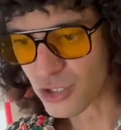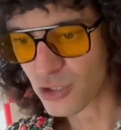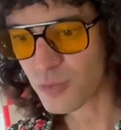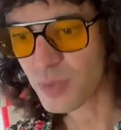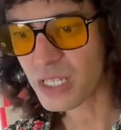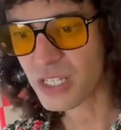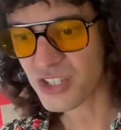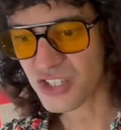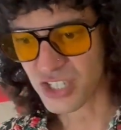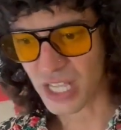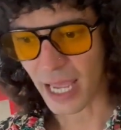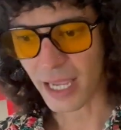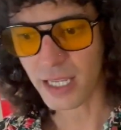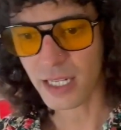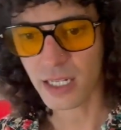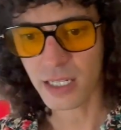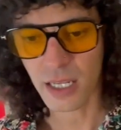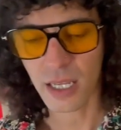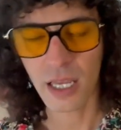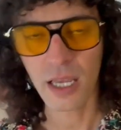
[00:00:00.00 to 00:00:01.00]
to be a
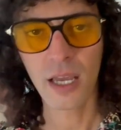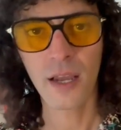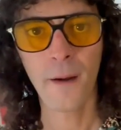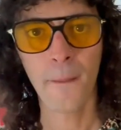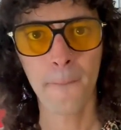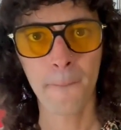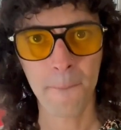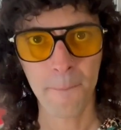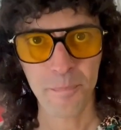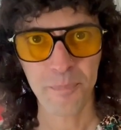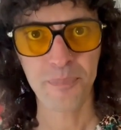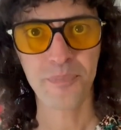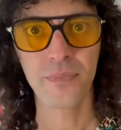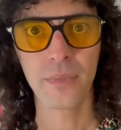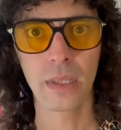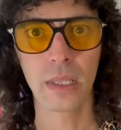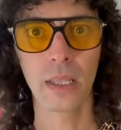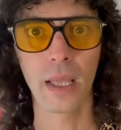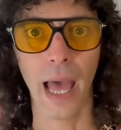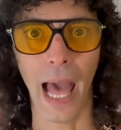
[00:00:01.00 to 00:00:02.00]
second
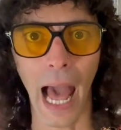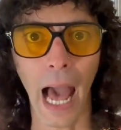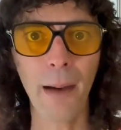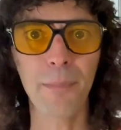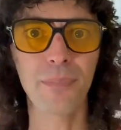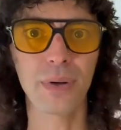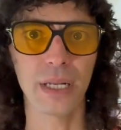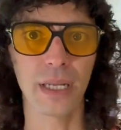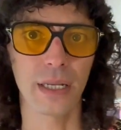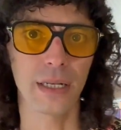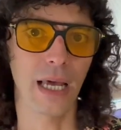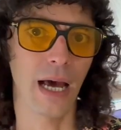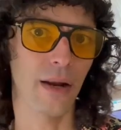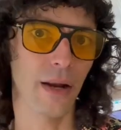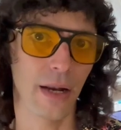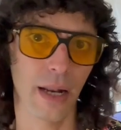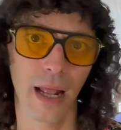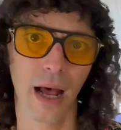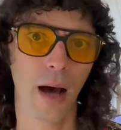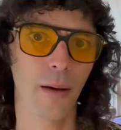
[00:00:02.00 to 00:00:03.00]
happening now
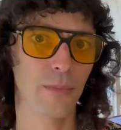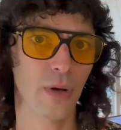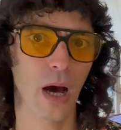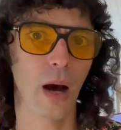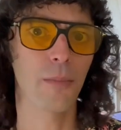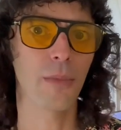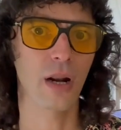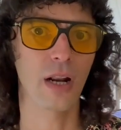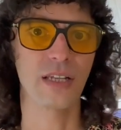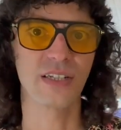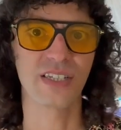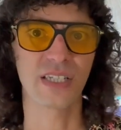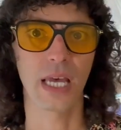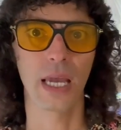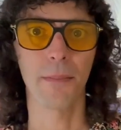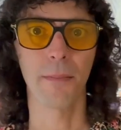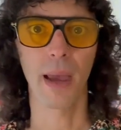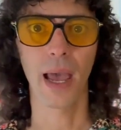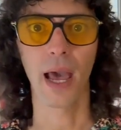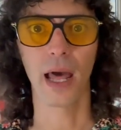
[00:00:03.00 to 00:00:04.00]
and now, I'm gonna
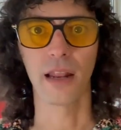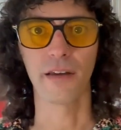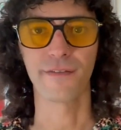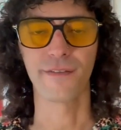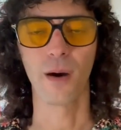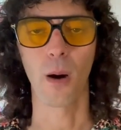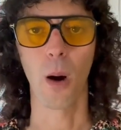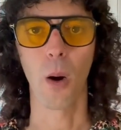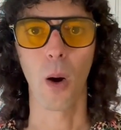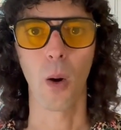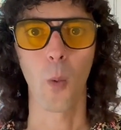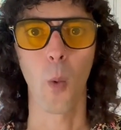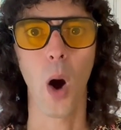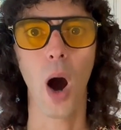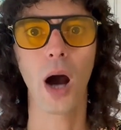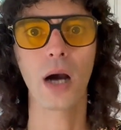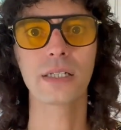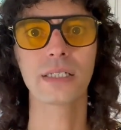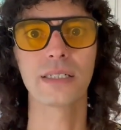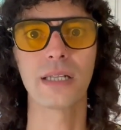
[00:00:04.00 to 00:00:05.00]
say, man, if it
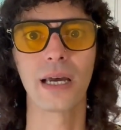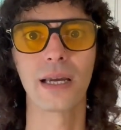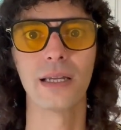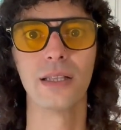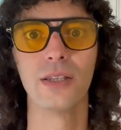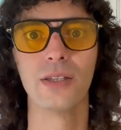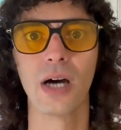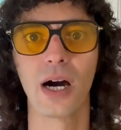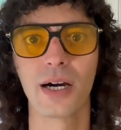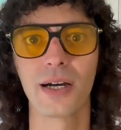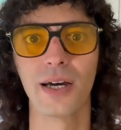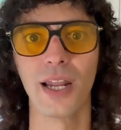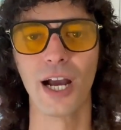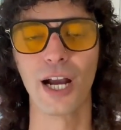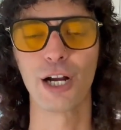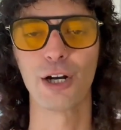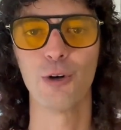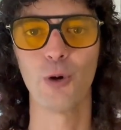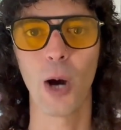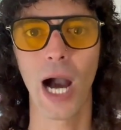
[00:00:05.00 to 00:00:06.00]
walks like a duck and
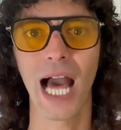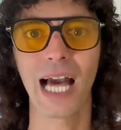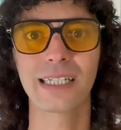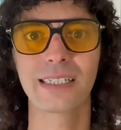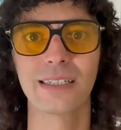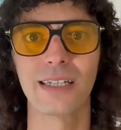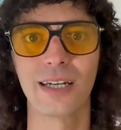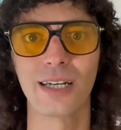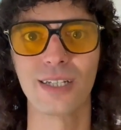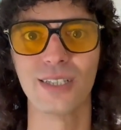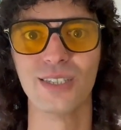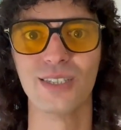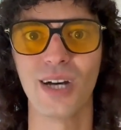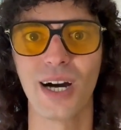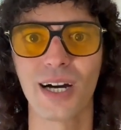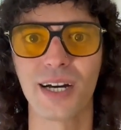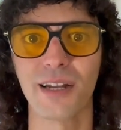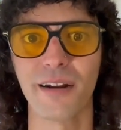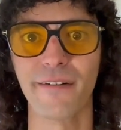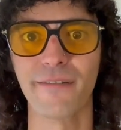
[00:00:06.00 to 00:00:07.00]
it quacks like a
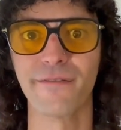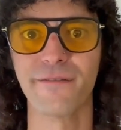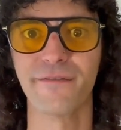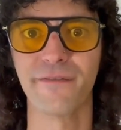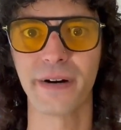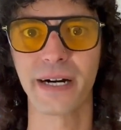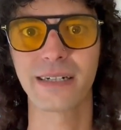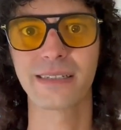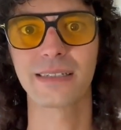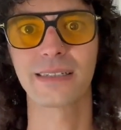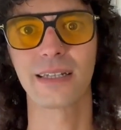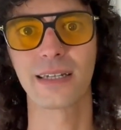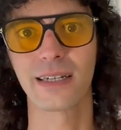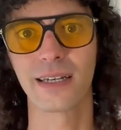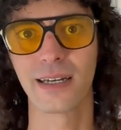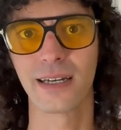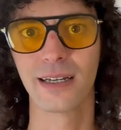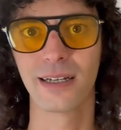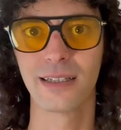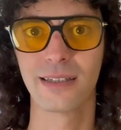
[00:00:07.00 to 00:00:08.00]
duck and it fucks like
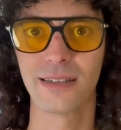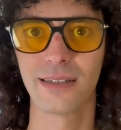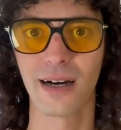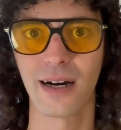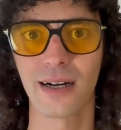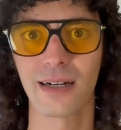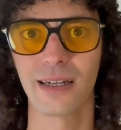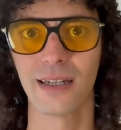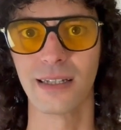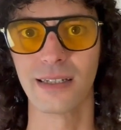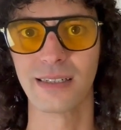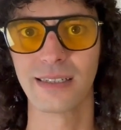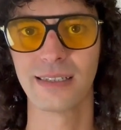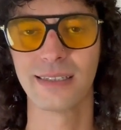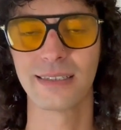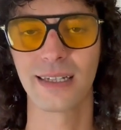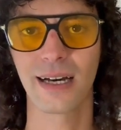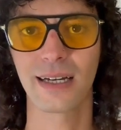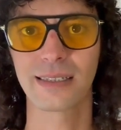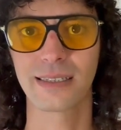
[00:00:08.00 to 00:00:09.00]
a duck and it
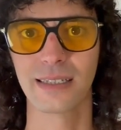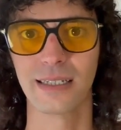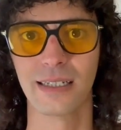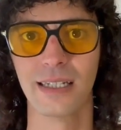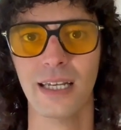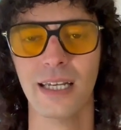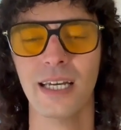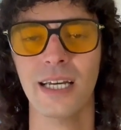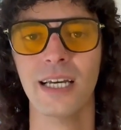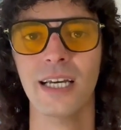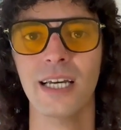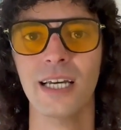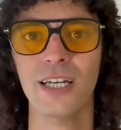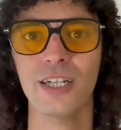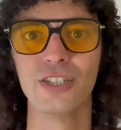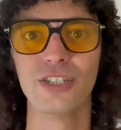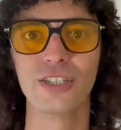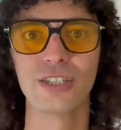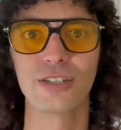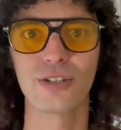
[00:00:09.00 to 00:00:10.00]
sucks and
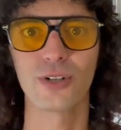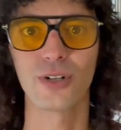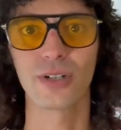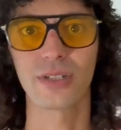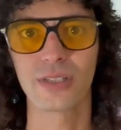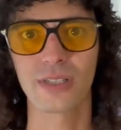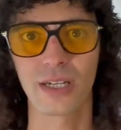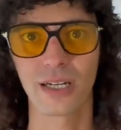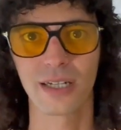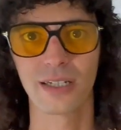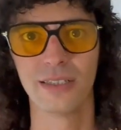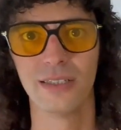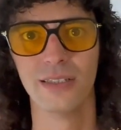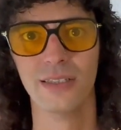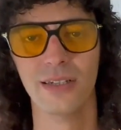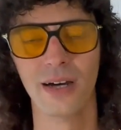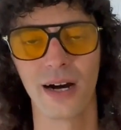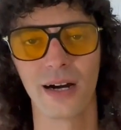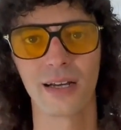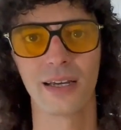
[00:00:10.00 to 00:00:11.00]
squirts like a
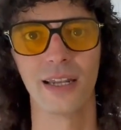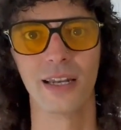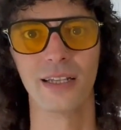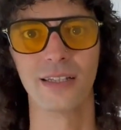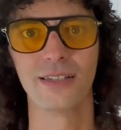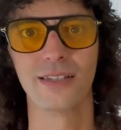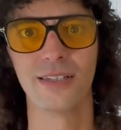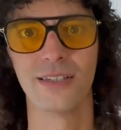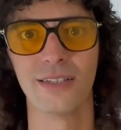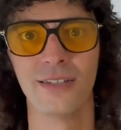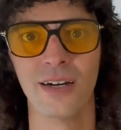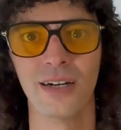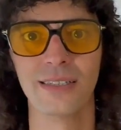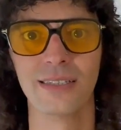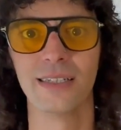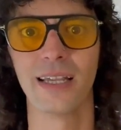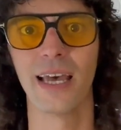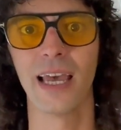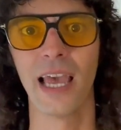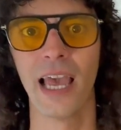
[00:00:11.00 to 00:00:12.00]
duck and it
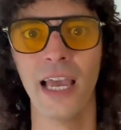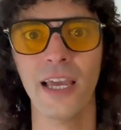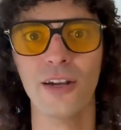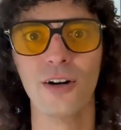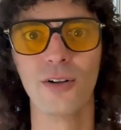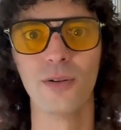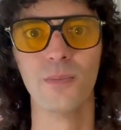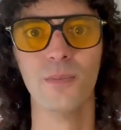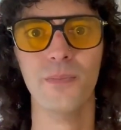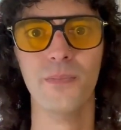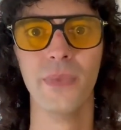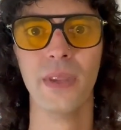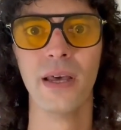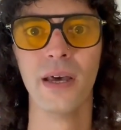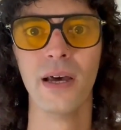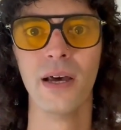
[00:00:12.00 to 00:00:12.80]
does anal